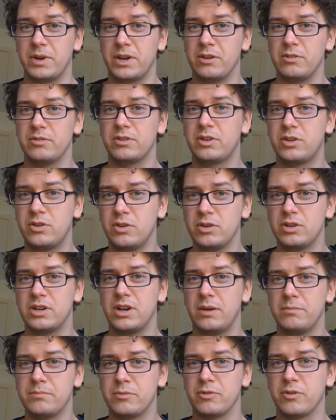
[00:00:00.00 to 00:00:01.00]
We know a good
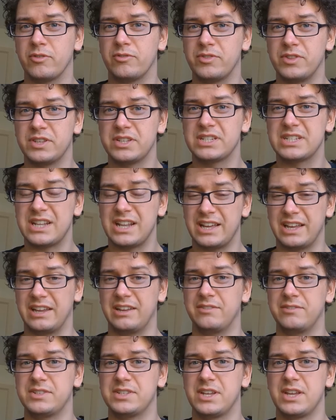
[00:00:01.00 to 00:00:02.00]
number of the
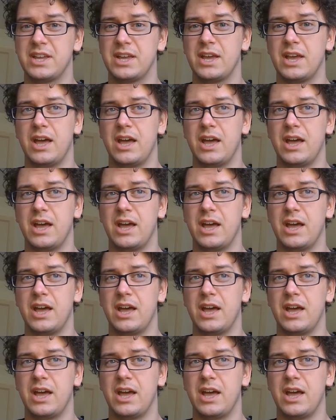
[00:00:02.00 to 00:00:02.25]
slaves.